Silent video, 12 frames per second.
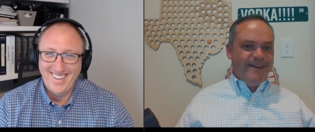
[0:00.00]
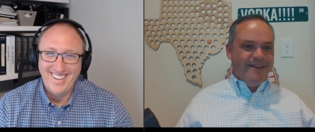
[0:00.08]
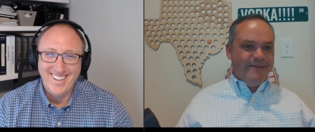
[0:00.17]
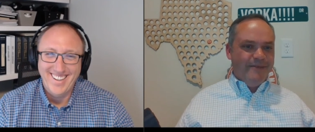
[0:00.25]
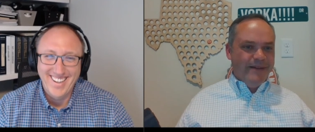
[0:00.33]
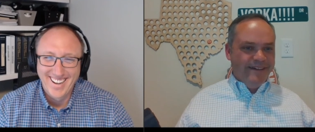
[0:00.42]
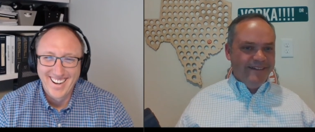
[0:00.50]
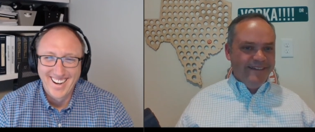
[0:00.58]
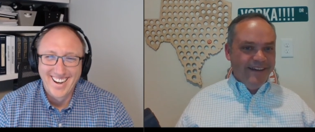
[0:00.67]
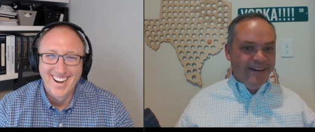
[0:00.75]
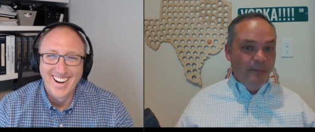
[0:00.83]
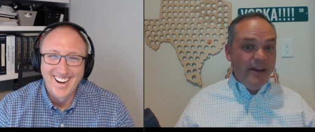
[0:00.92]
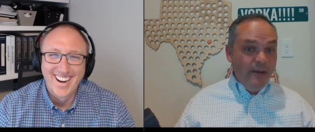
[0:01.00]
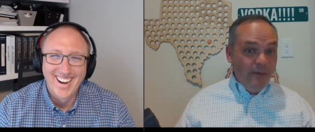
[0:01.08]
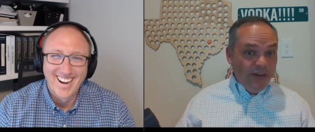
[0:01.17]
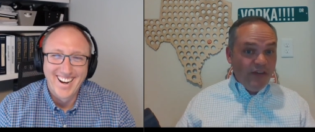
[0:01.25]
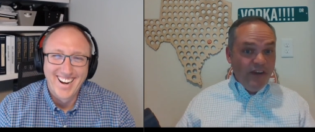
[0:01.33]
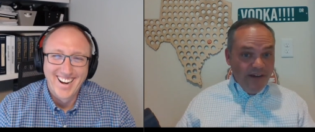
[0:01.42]
Speaker 1: you talking about you know
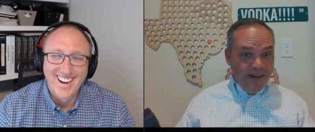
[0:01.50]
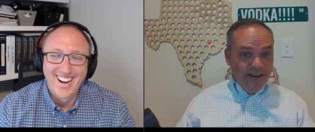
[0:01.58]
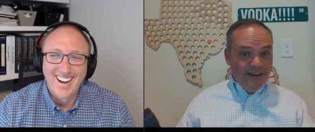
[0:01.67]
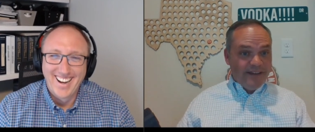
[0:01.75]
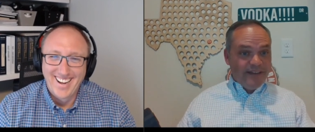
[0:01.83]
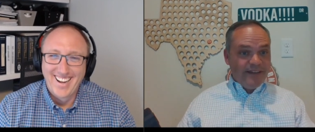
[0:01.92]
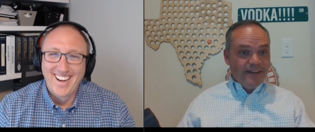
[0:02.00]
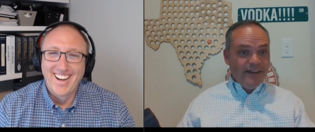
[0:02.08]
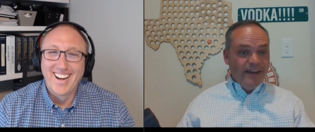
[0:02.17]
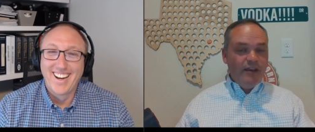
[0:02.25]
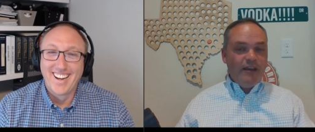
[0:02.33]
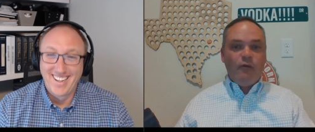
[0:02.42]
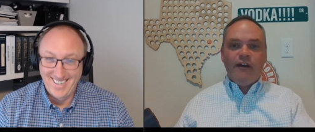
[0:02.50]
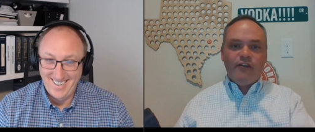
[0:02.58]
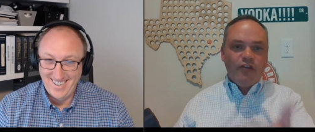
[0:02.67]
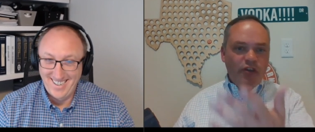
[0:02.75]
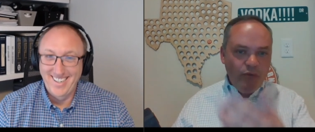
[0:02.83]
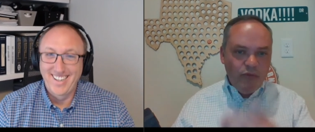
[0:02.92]
but he was serious you like
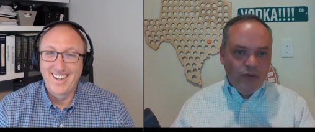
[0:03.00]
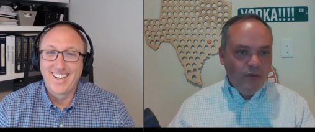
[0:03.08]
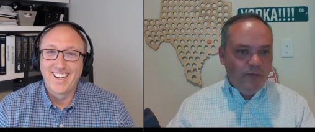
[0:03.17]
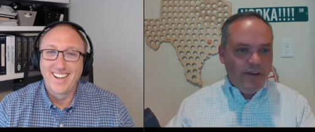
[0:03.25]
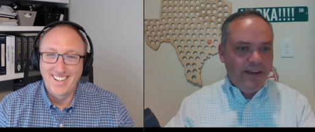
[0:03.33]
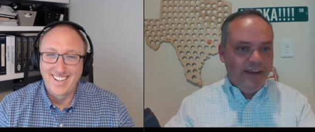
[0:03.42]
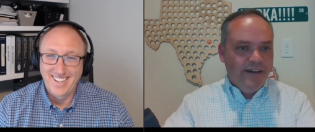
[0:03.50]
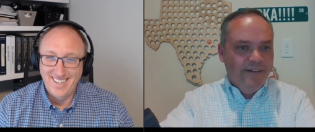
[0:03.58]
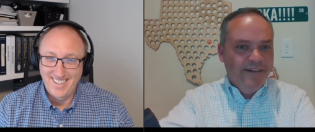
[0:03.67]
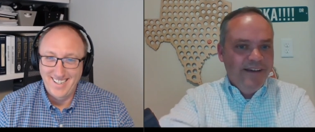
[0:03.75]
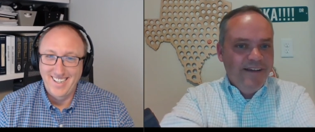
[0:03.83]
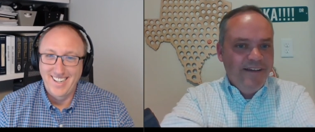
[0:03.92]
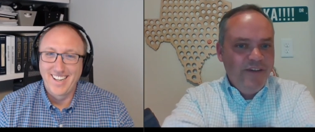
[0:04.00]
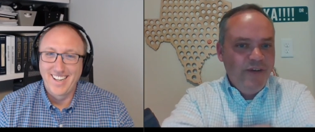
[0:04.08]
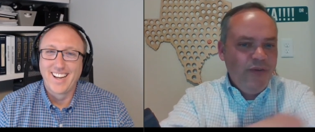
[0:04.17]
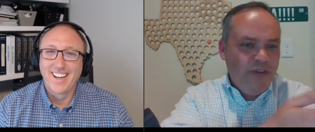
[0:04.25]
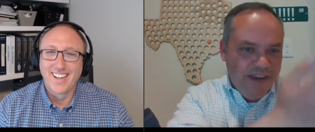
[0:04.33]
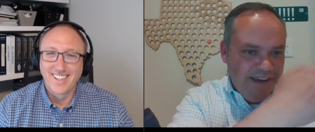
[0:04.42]
watch the youtube video
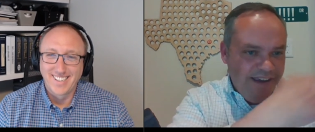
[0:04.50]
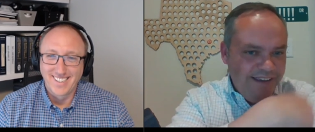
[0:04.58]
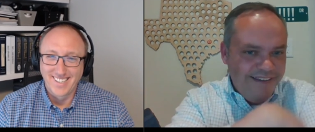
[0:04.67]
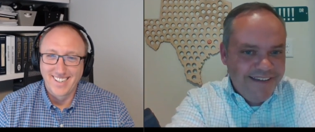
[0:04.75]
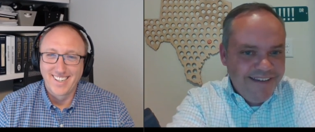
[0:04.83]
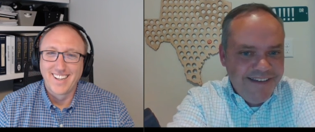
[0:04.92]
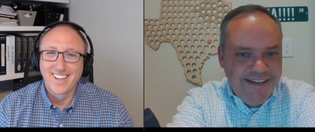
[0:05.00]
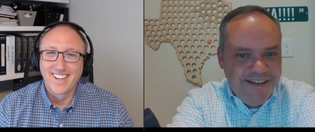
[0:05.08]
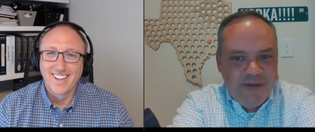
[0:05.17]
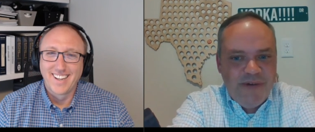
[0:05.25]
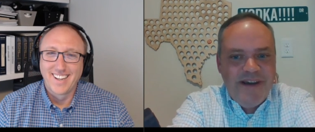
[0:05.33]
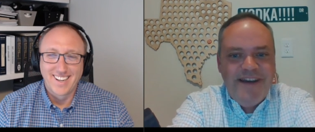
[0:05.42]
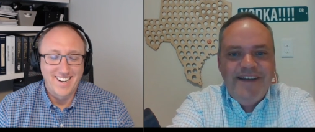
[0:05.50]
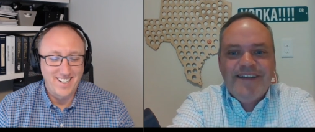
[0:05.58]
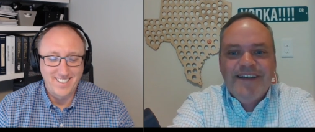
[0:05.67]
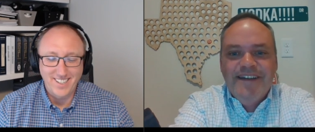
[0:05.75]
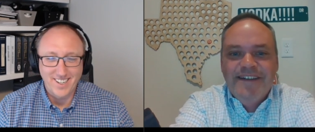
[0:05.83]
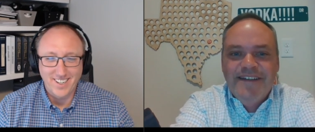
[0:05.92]
you see it it's crazy
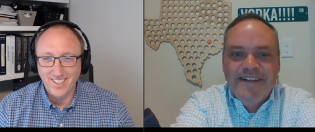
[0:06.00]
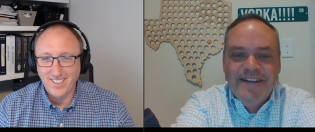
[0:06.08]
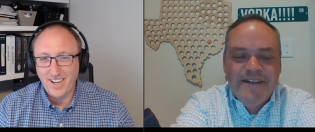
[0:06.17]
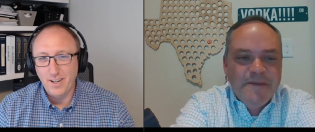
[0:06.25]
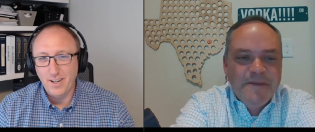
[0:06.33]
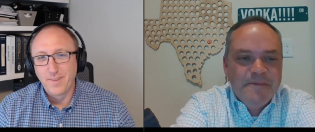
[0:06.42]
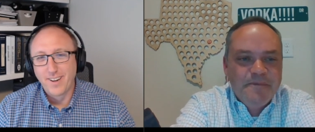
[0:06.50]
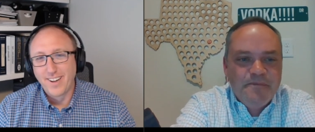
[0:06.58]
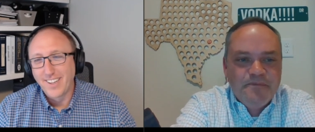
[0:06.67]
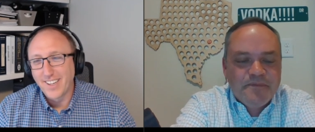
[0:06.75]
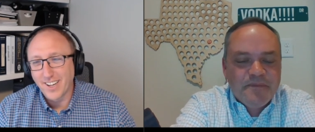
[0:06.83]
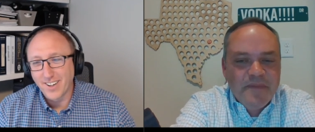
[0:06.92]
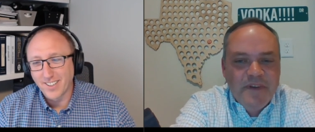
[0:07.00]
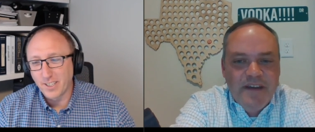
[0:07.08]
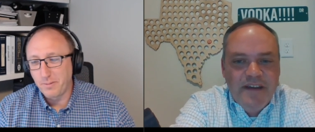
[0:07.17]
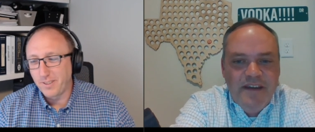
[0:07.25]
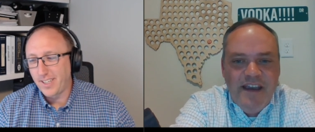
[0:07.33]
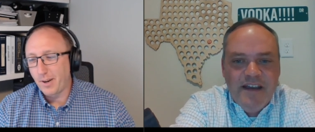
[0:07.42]
oh, i see
Speaker 2: it all the time you go
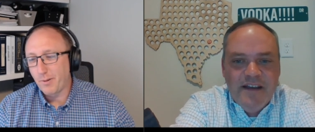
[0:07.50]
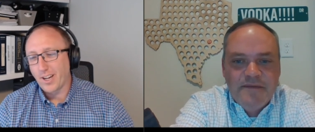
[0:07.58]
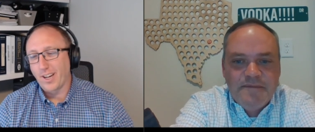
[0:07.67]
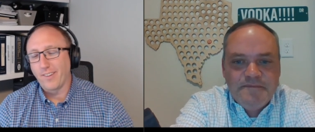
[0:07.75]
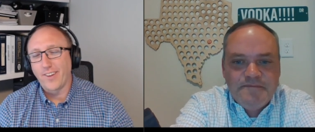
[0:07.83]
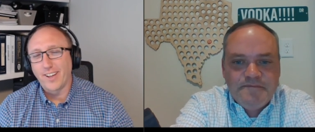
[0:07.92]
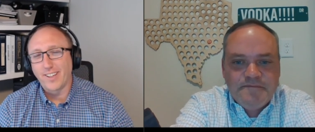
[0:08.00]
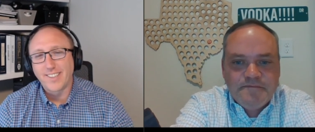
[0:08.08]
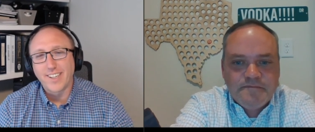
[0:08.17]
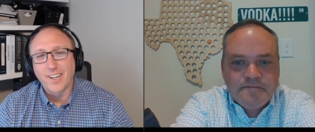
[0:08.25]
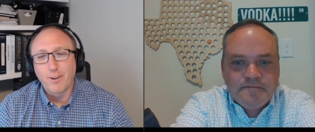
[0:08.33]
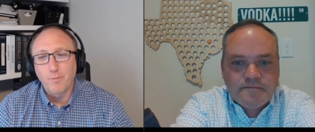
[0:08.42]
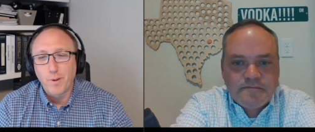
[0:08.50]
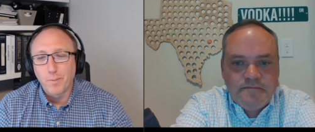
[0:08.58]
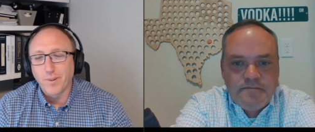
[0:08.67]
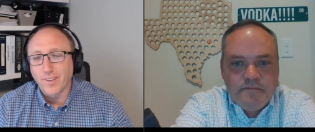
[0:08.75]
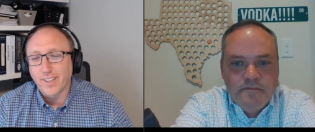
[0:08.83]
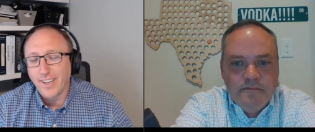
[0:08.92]
to some of these networking events, you know, and
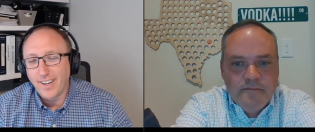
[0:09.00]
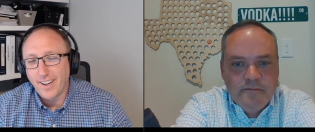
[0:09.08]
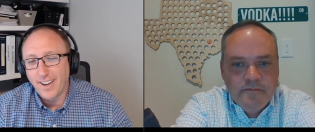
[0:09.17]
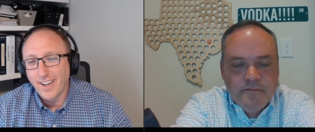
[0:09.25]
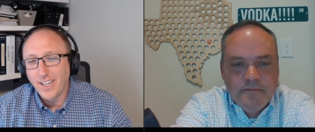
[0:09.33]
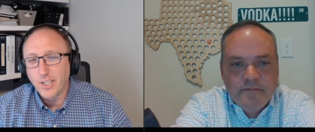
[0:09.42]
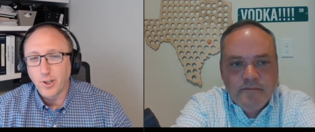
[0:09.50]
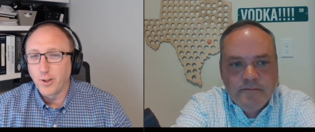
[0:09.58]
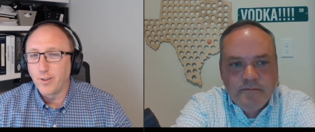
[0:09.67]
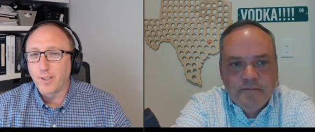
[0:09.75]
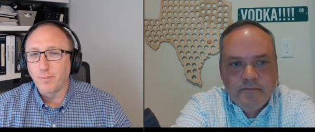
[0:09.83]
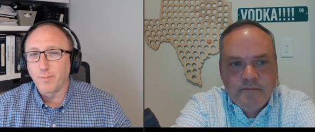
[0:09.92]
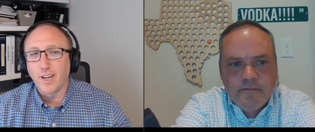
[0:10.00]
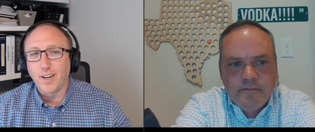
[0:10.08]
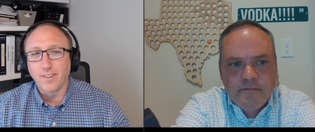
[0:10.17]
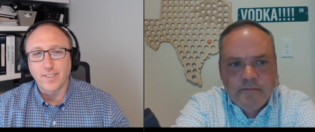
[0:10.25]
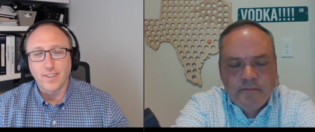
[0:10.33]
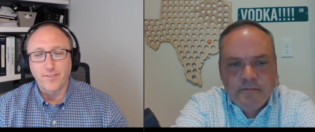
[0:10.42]
people can uh, introduce
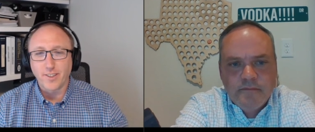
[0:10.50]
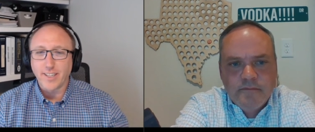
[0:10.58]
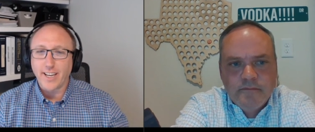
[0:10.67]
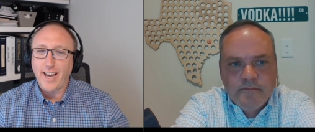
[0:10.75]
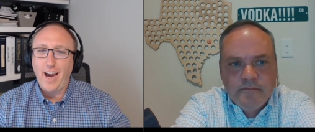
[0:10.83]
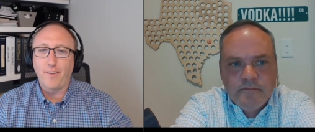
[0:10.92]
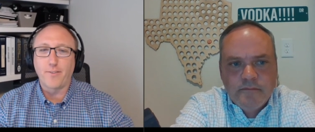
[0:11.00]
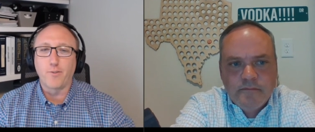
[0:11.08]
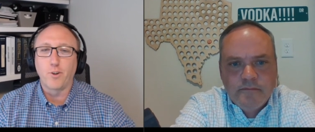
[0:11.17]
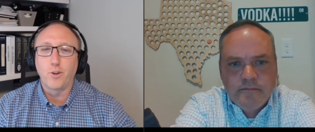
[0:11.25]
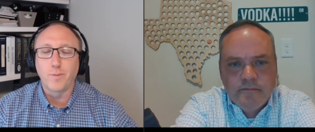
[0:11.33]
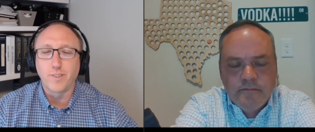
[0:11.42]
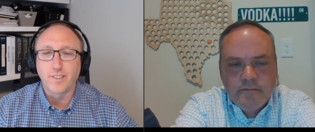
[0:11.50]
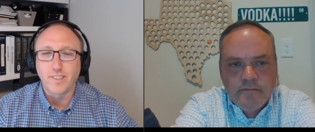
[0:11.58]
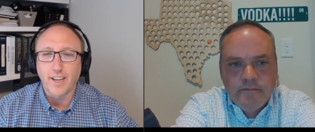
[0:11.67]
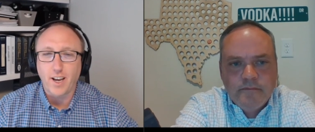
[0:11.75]
themselves, and it feels like half the room is